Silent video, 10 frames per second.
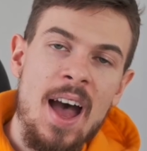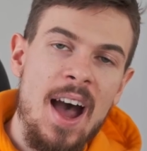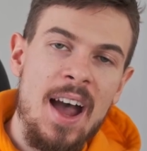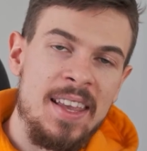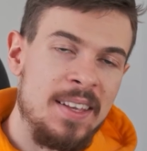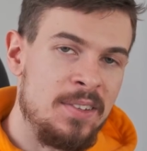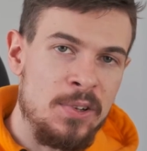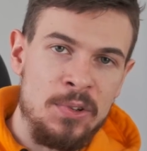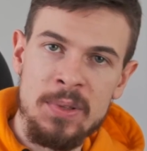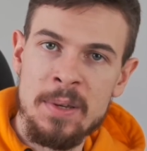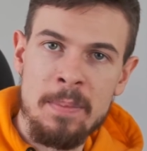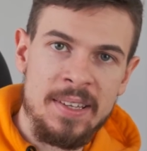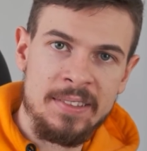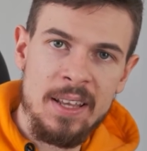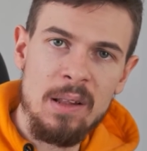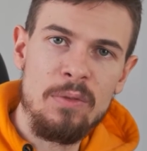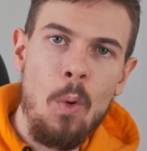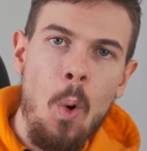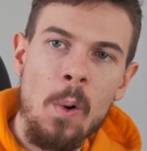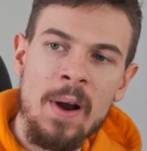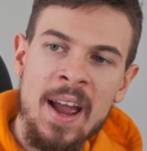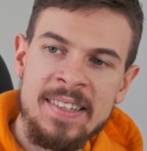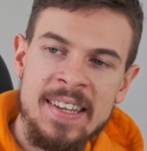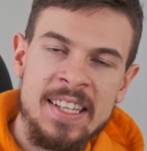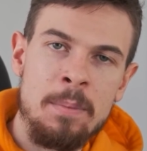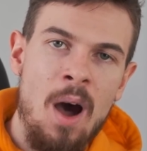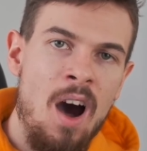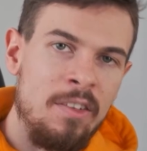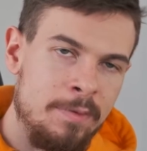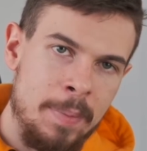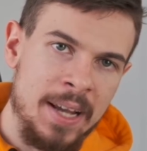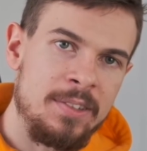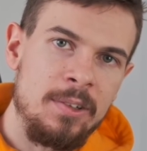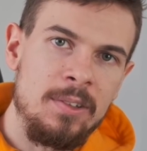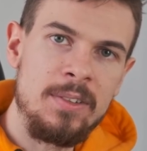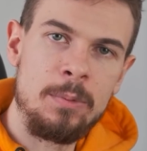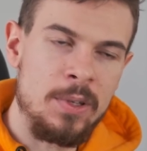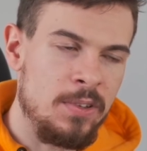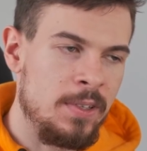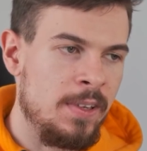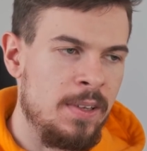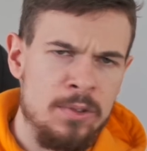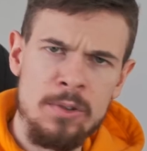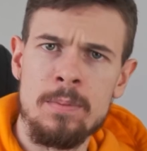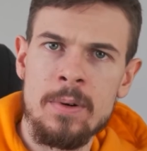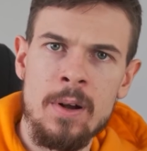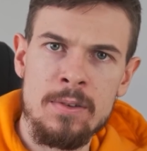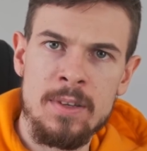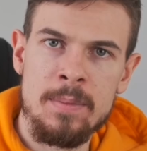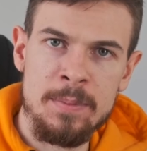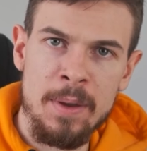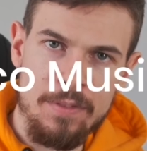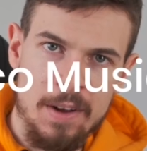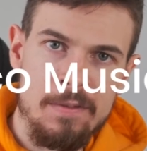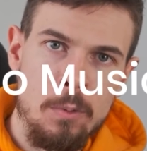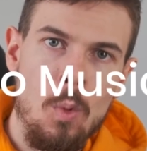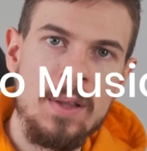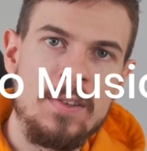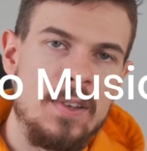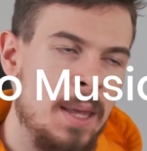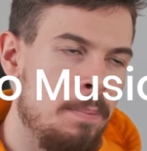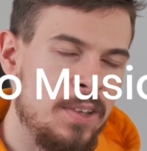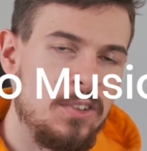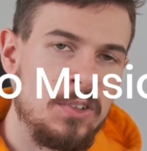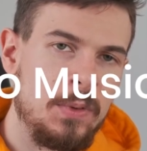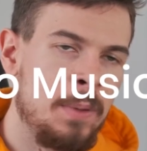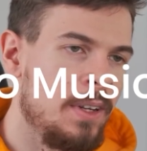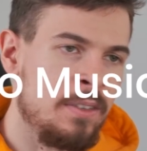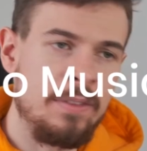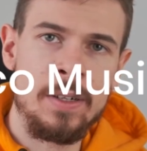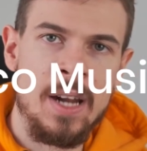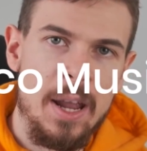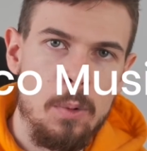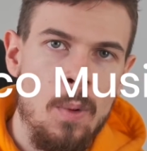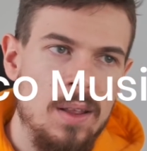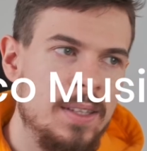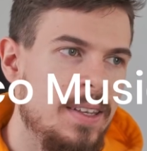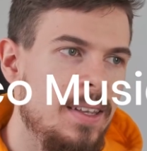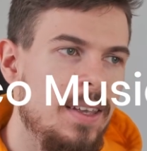I either shoot them myself or I take them off Pexels, which is a super awesome. It's my favorite one to get pictures from. They're very high quality.